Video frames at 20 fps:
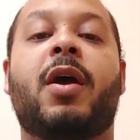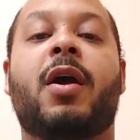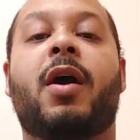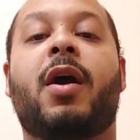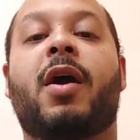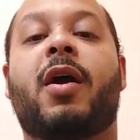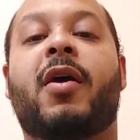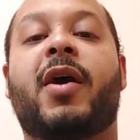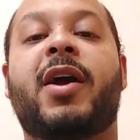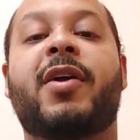
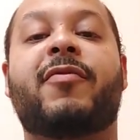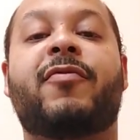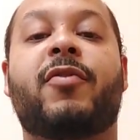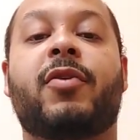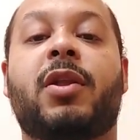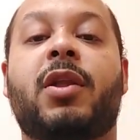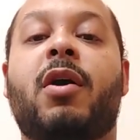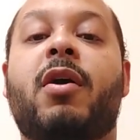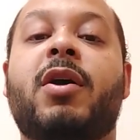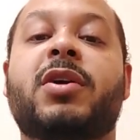All right, for
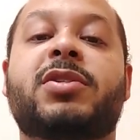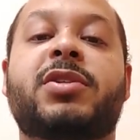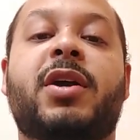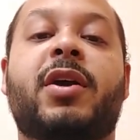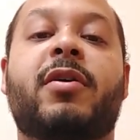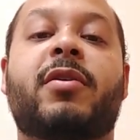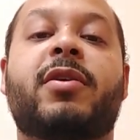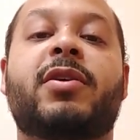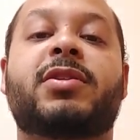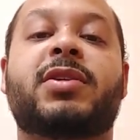large
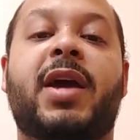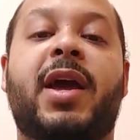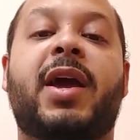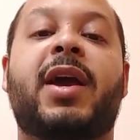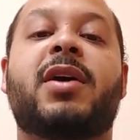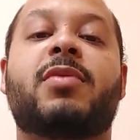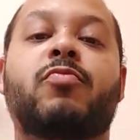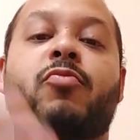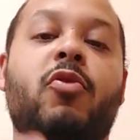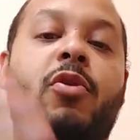areas,
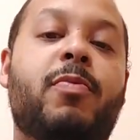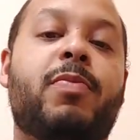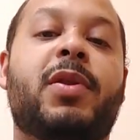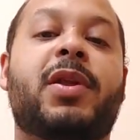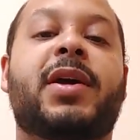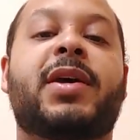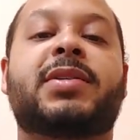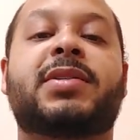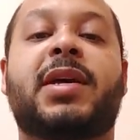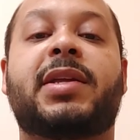add more
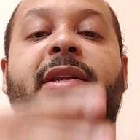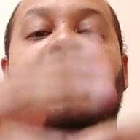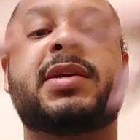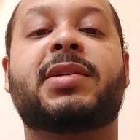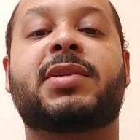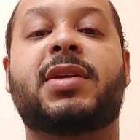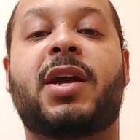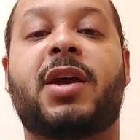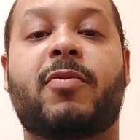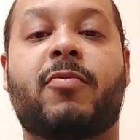plants at that
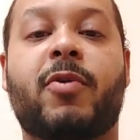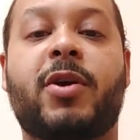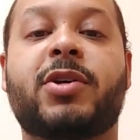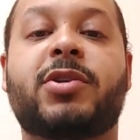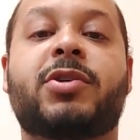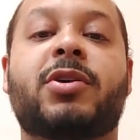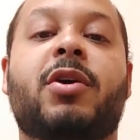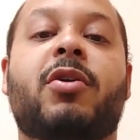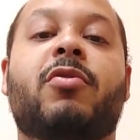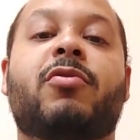same
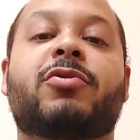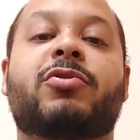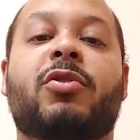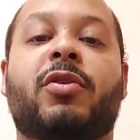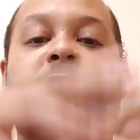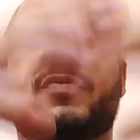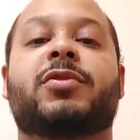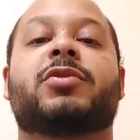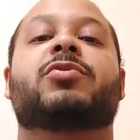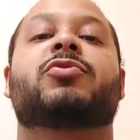ratio. So
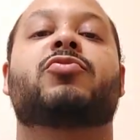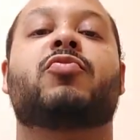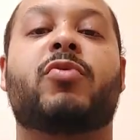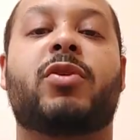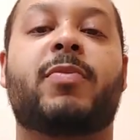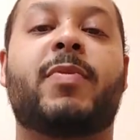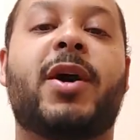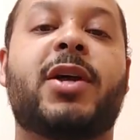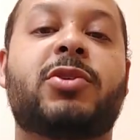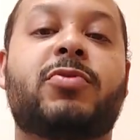if it's a
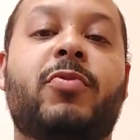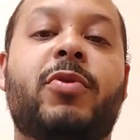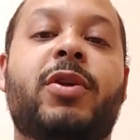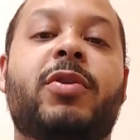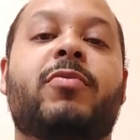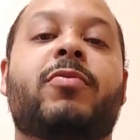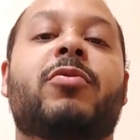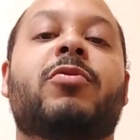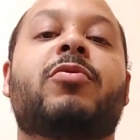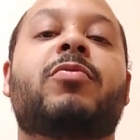20 by
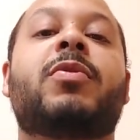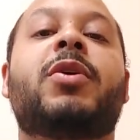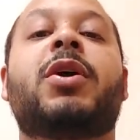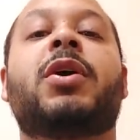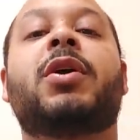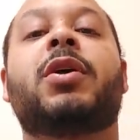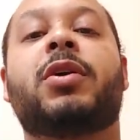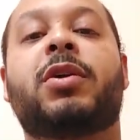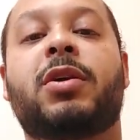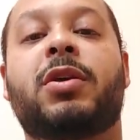20 room,
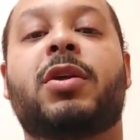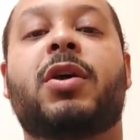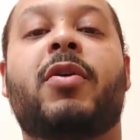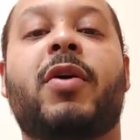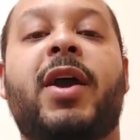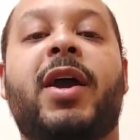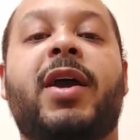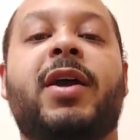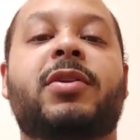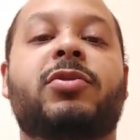
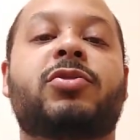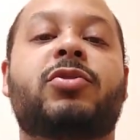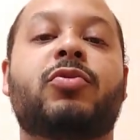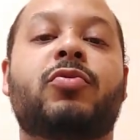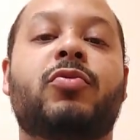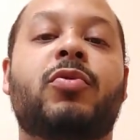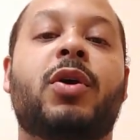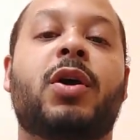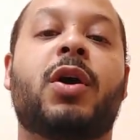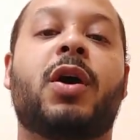add
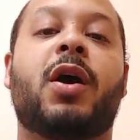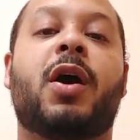2.